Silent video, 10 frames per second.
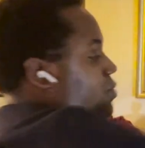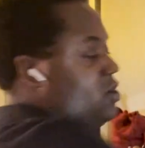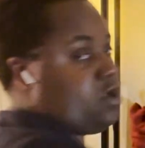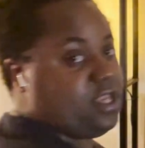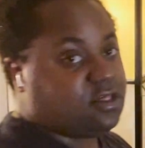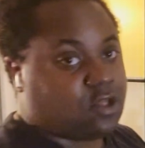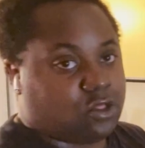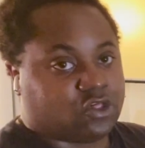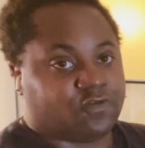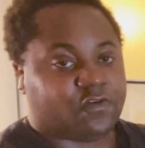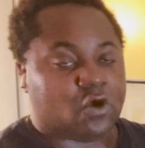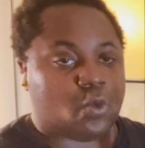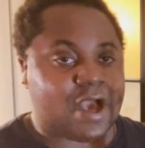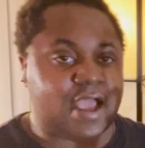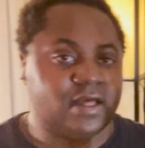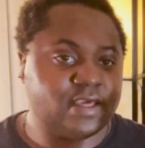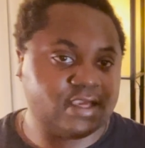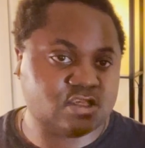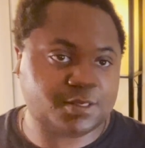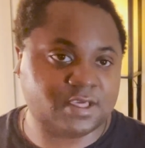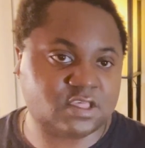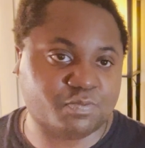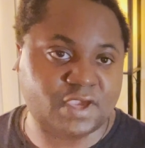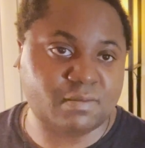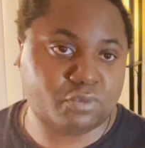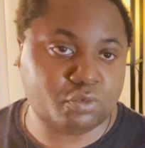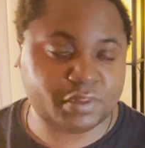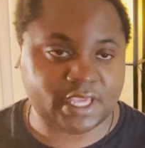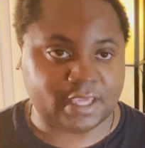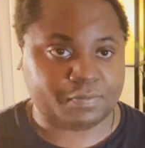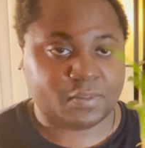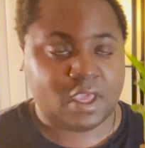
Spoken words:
been on his altar for a while is this bamboo plant.